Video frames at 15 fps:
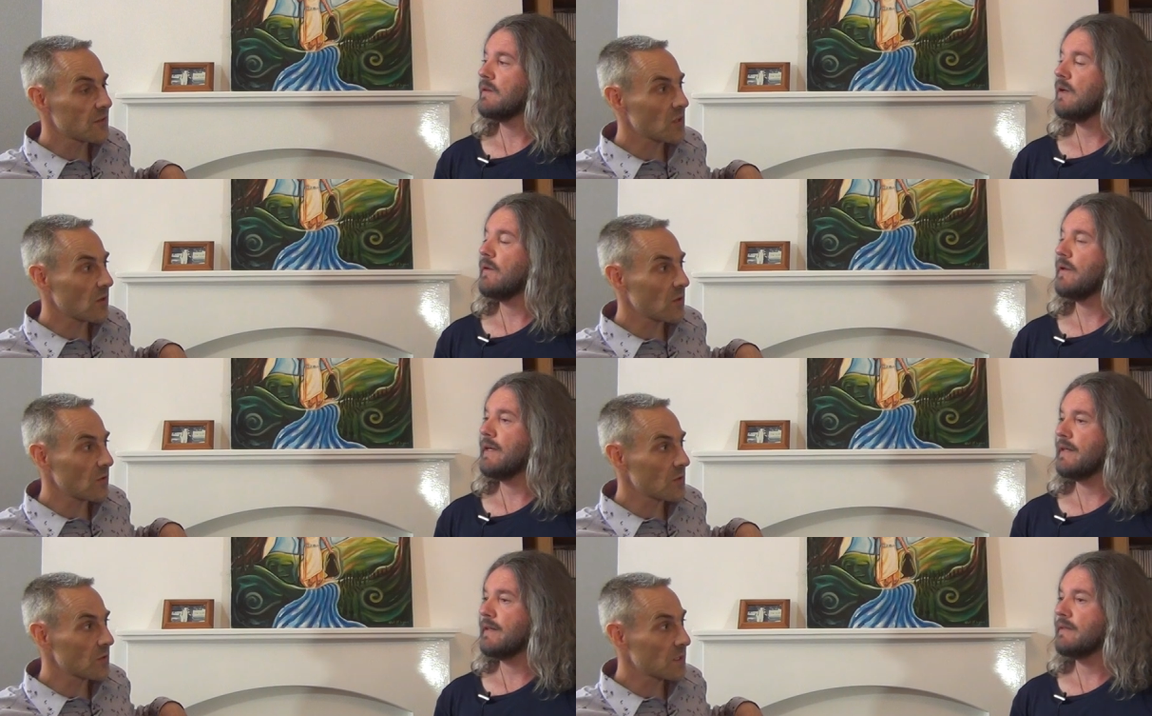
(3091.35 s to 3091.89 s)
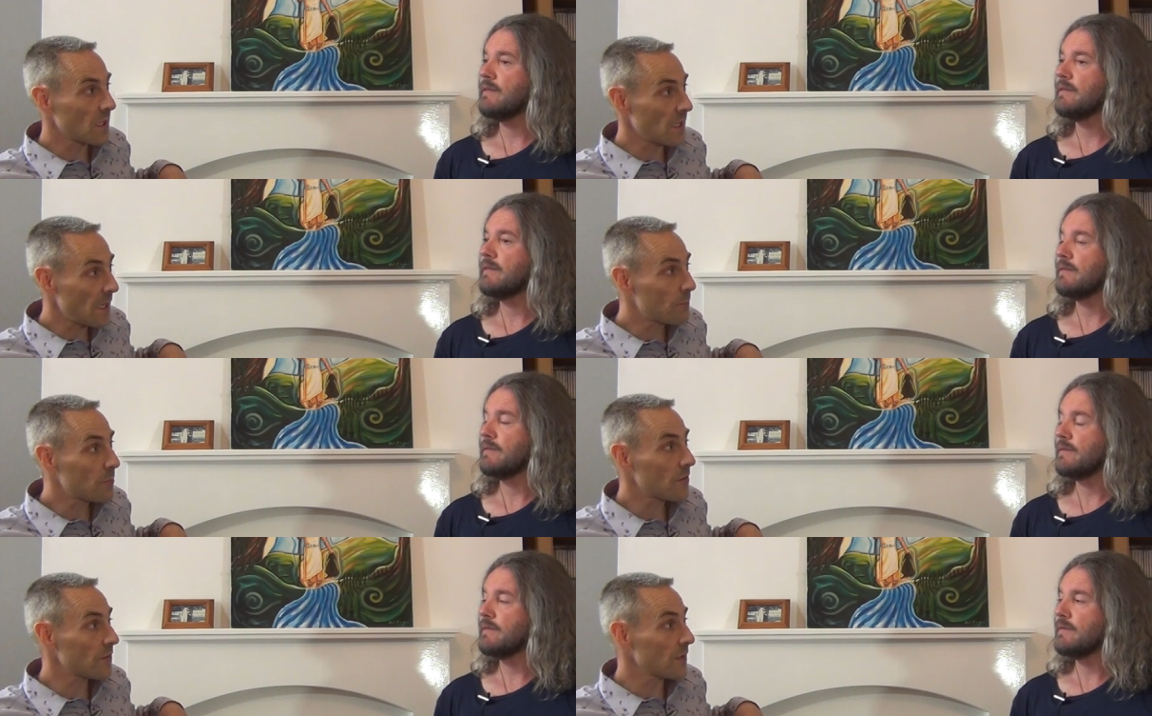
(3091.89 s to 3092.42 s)
Speaker 1: so oh, yeah.
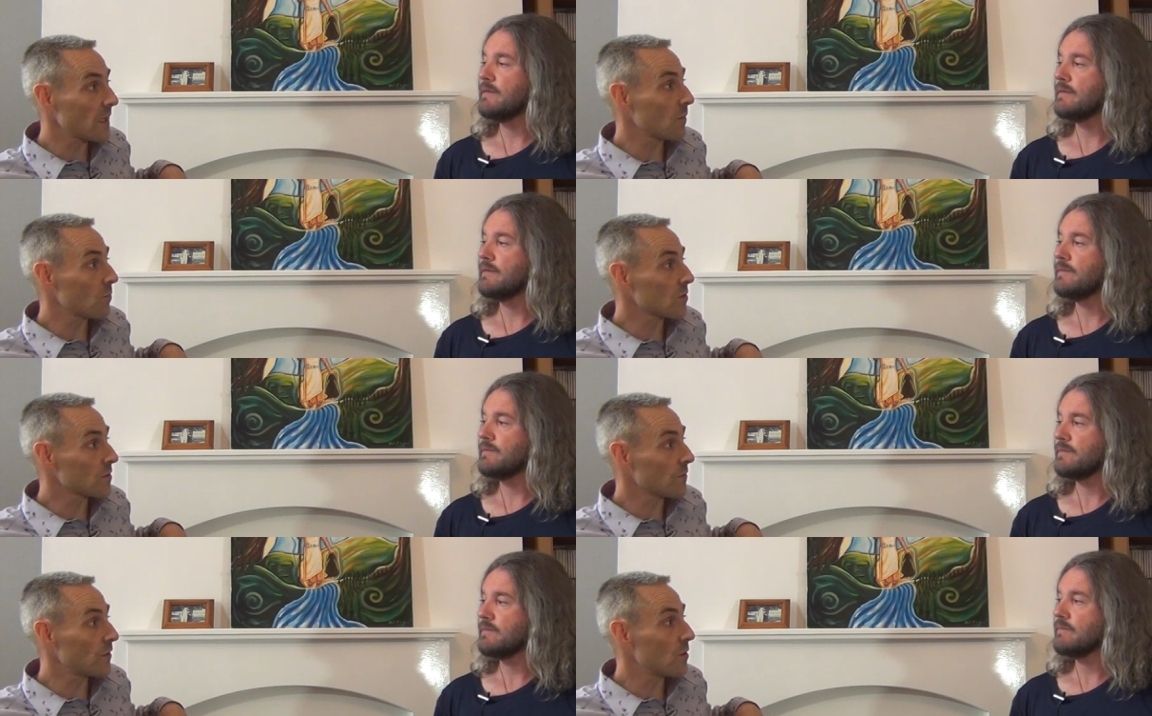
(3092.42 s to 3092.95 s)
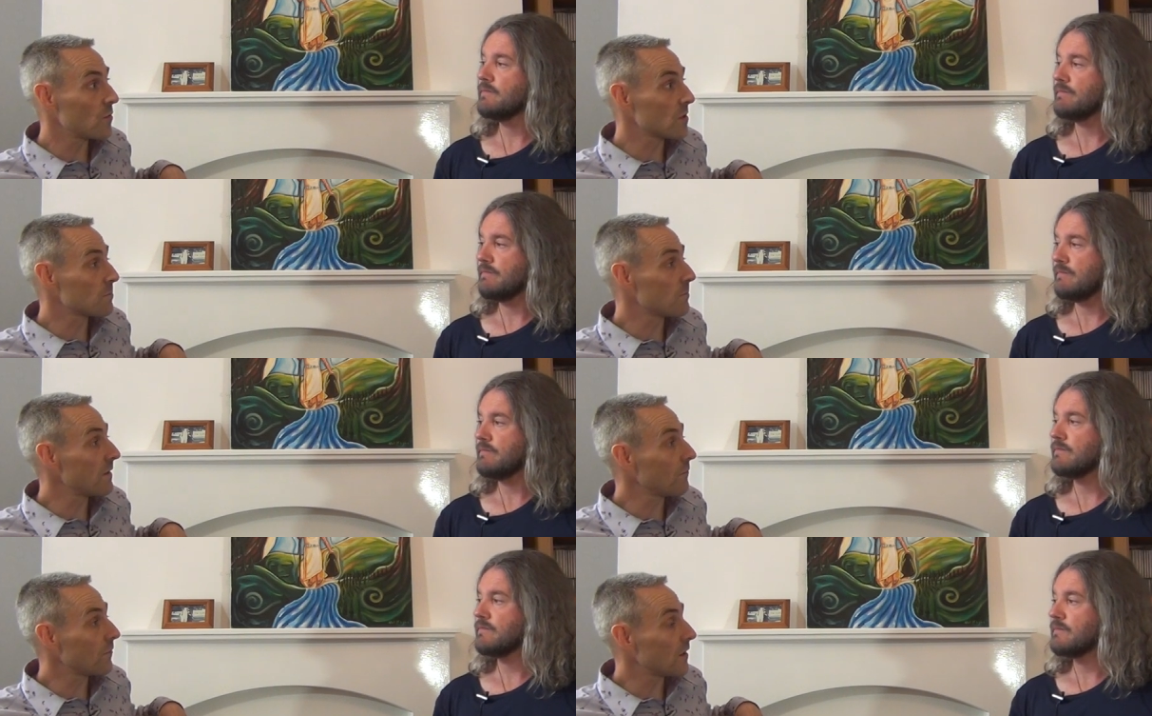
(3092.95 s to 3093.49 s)
telepathy was viewed as
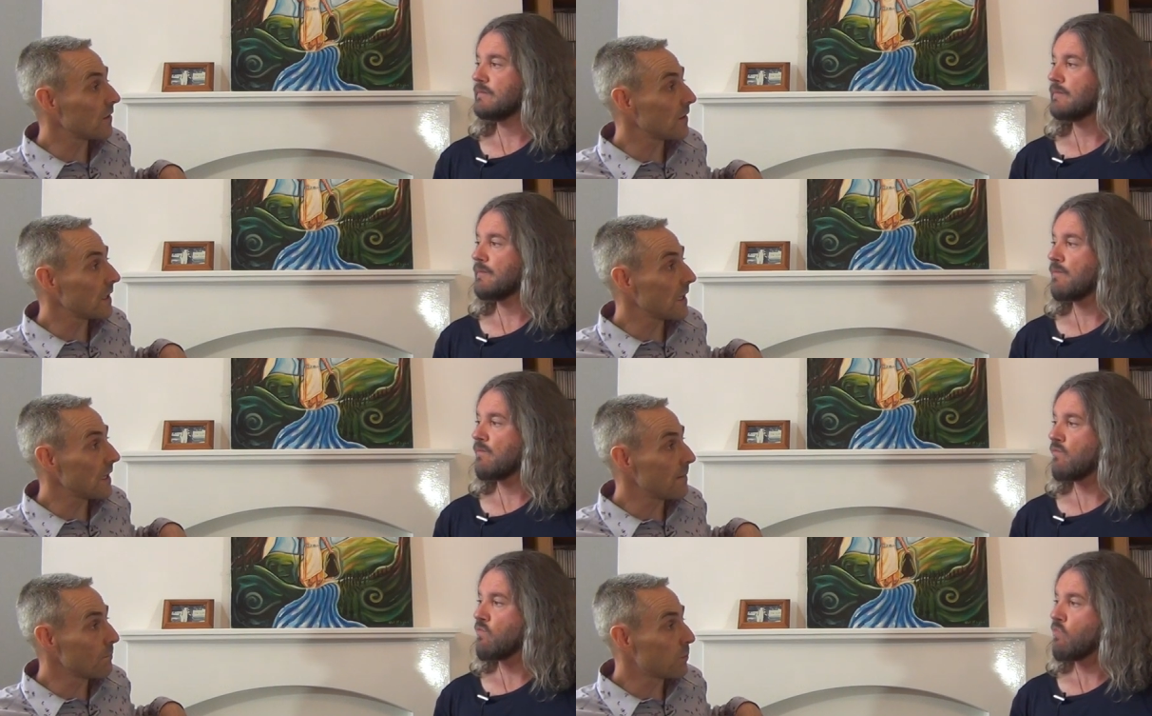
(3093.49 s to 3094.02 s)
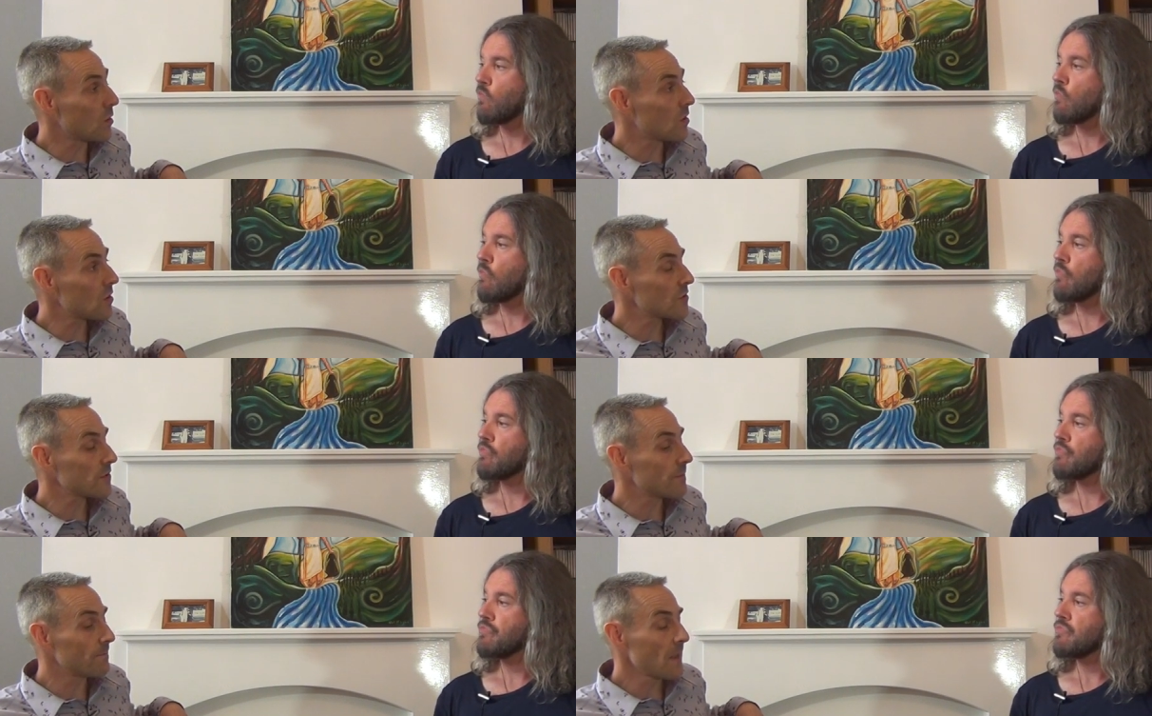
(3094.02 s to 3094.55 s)
being very
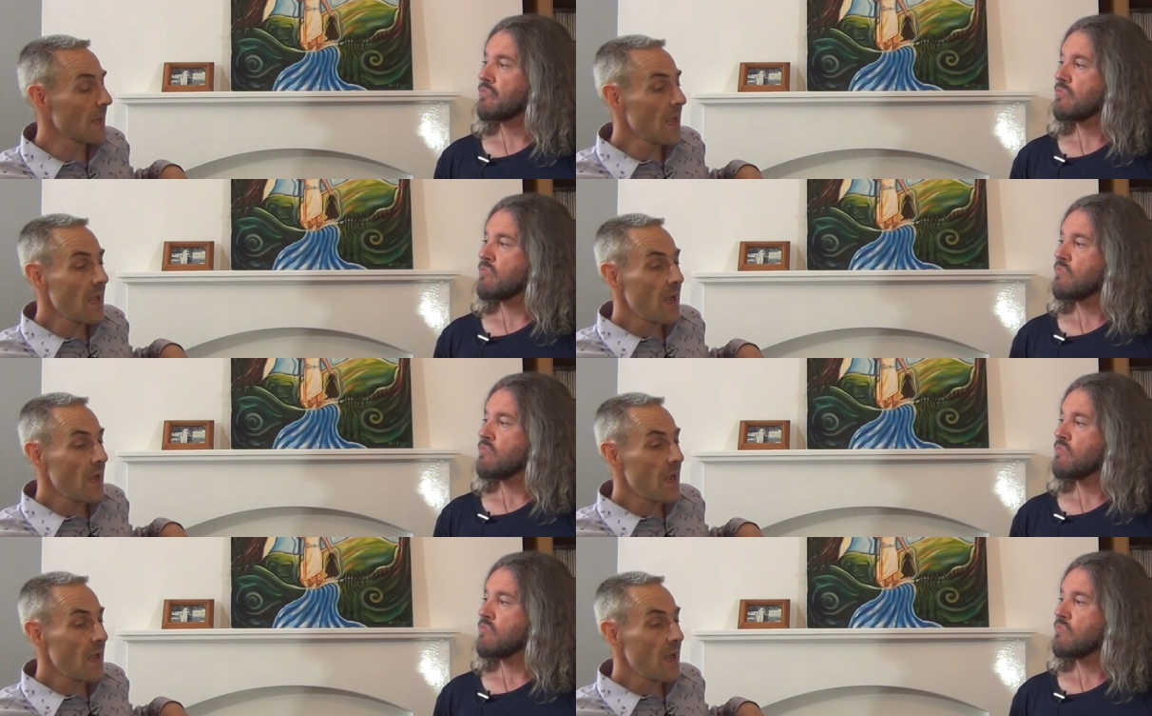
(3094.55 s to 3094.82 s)
important.